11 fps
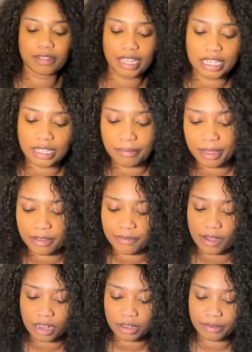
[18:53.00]
has a big
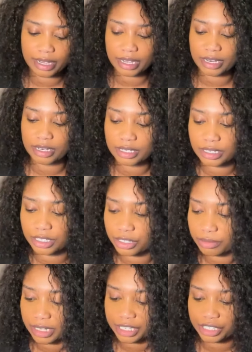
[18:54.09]
following in the
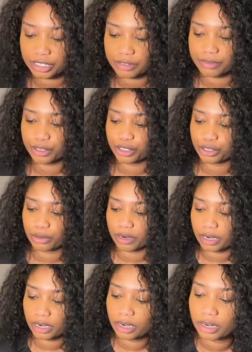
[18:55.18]
situation for
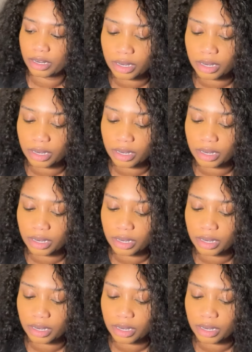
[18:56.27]
sure.